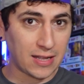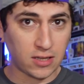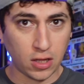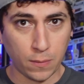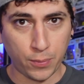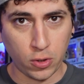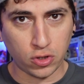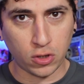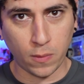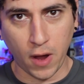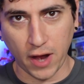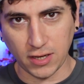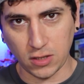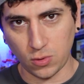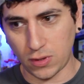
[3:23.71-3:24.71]
into the booster
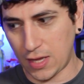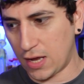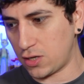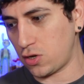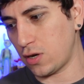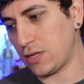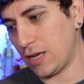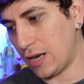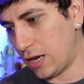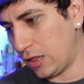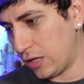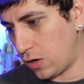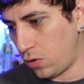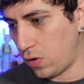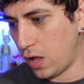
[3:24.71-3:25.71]
boxes where things start to get a
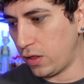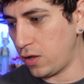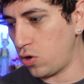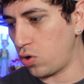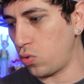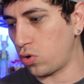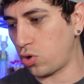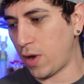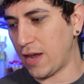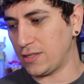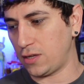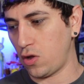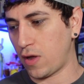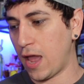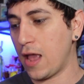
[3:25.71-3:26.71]
little
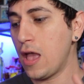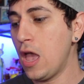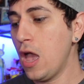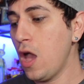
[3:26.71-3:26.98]
crazy, okay?